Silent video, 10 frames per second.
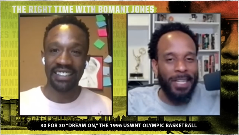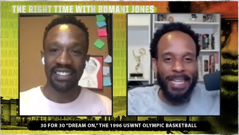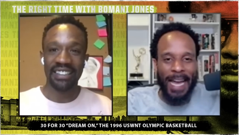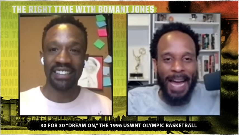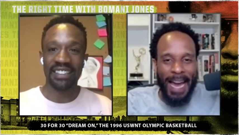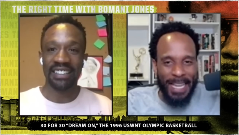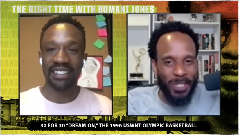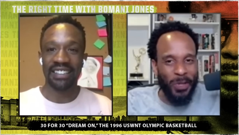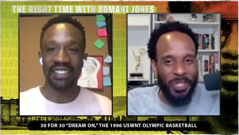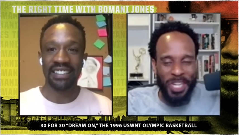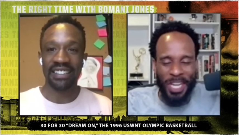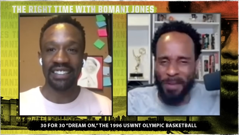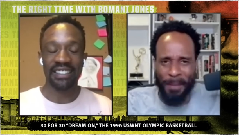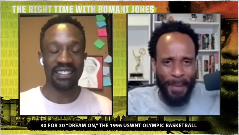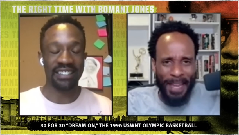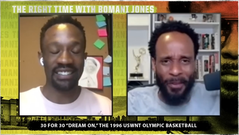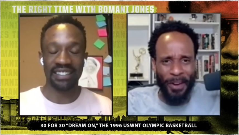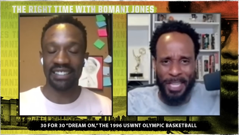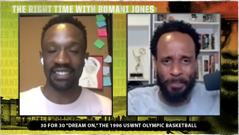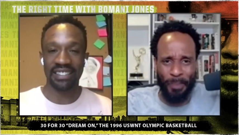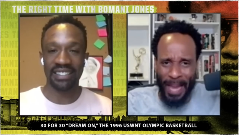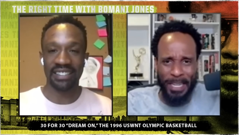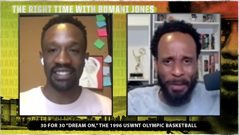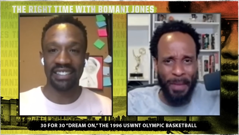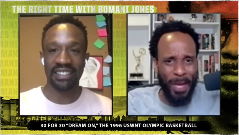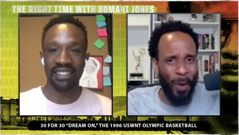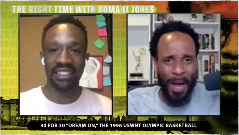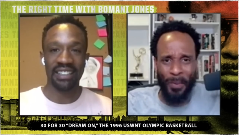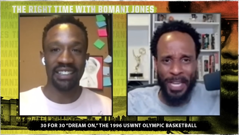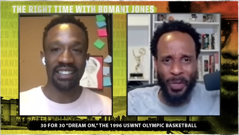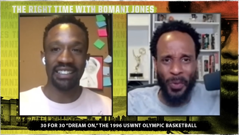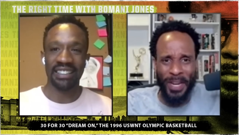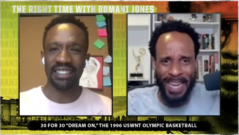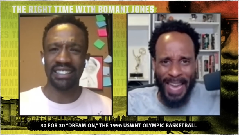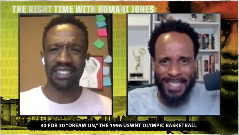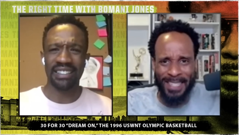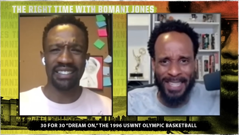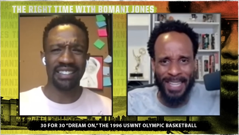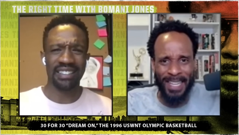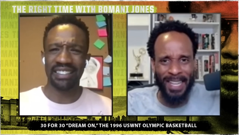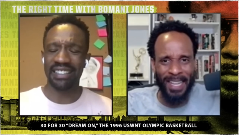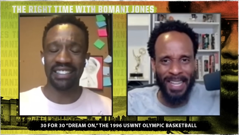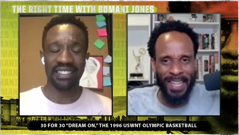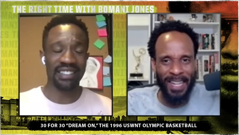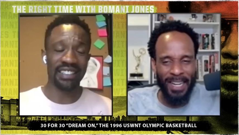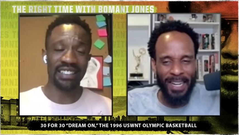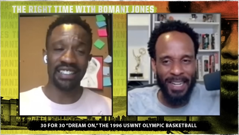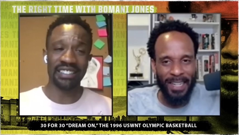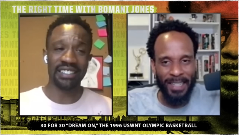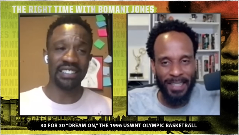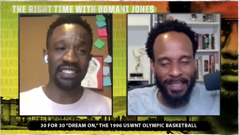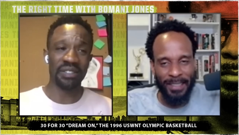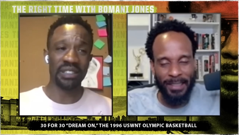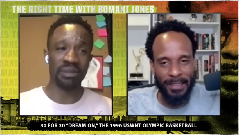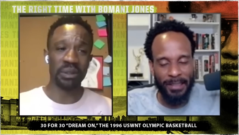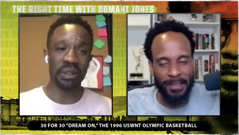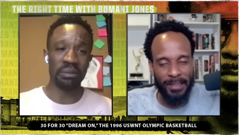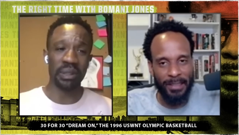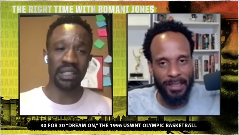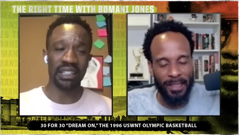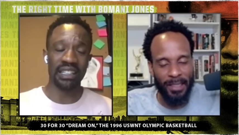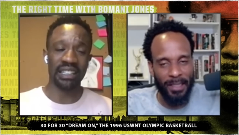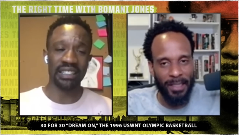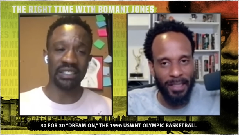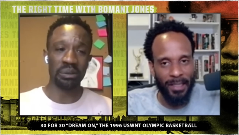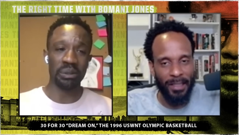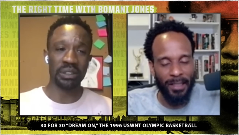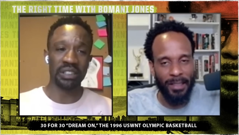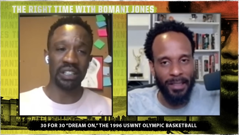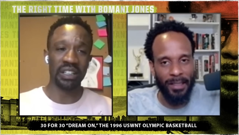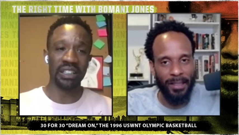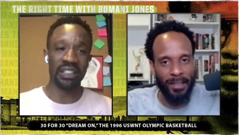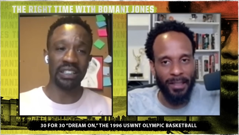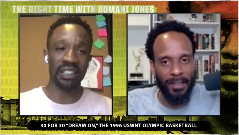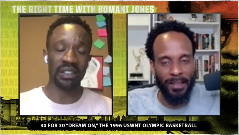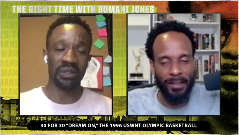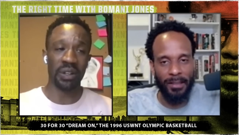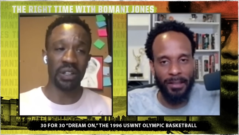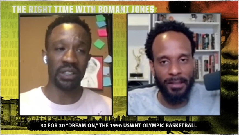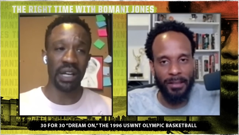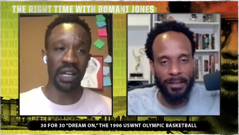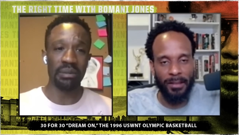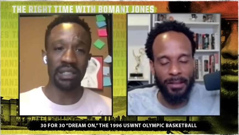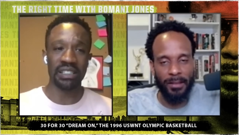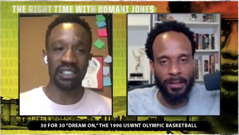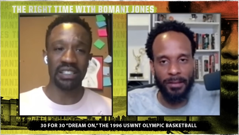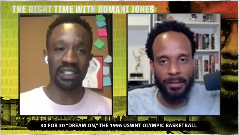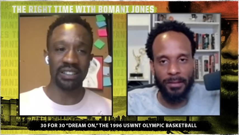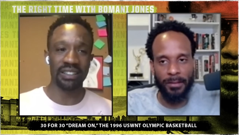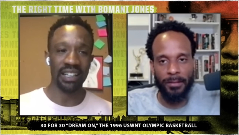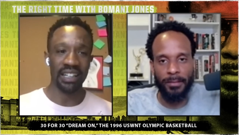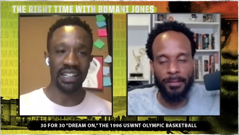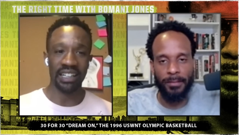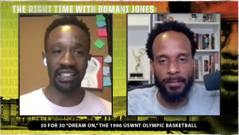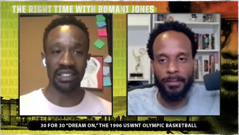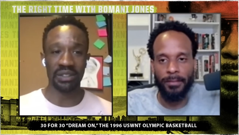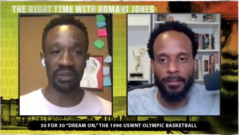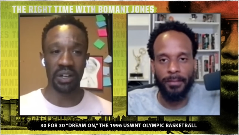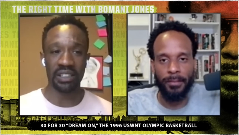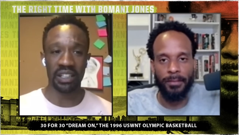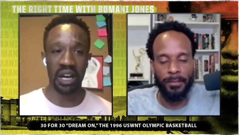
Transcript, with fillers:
Speaker 1: looked like a high school gym. Somebody going to explain to me why we doing this. Yeah,
Speaker 2: nah, it's the difference between being like a superstar as far as fame is concerned and as far as